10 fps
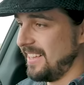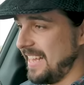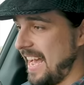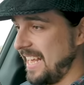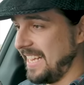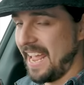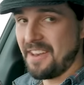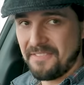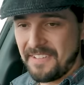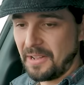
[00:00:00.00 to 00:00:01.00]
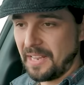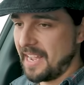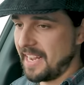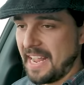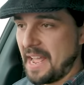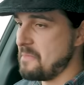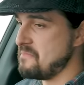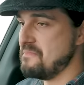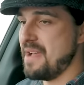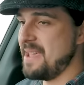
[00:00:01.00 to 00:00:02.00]
That again felt like
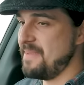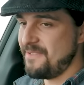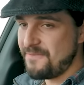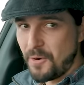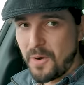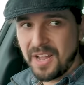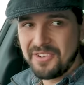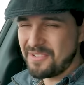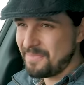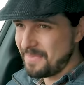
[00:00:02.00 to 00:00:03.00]
maybe 400,